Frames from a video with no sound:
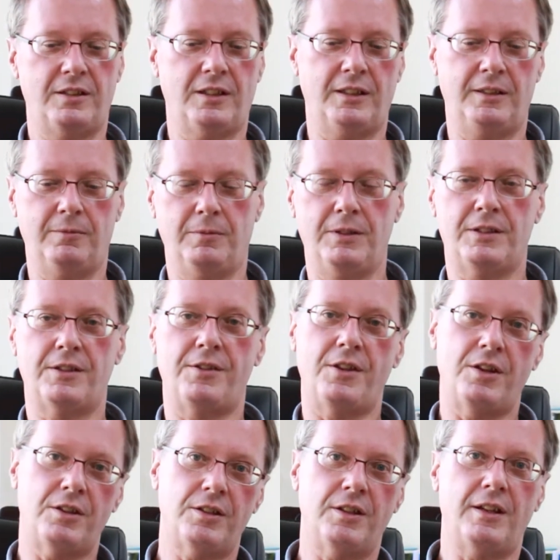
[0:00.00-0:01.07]
I went on the
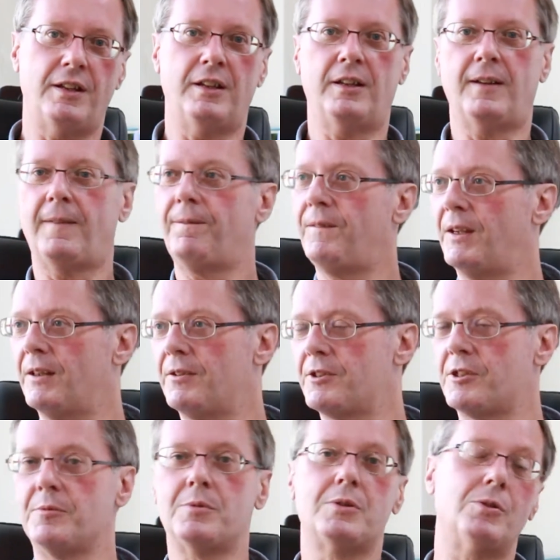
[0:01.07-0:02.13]
internet and I found
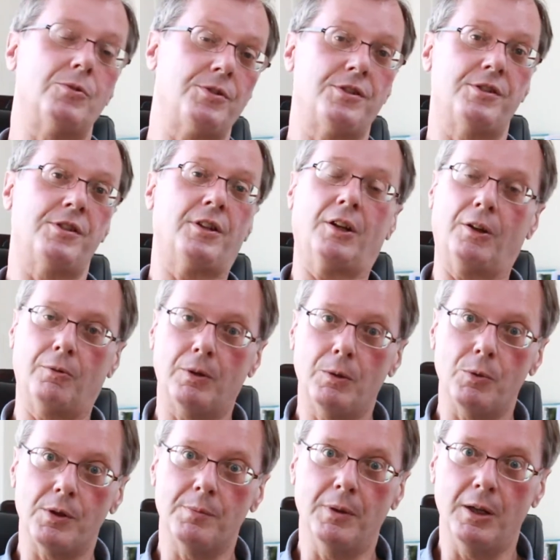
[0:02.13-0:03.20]
some sources that agree
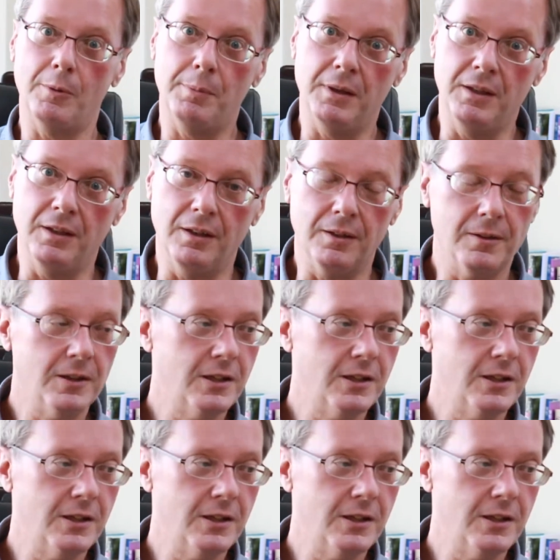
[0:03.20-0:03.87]
with my opinion.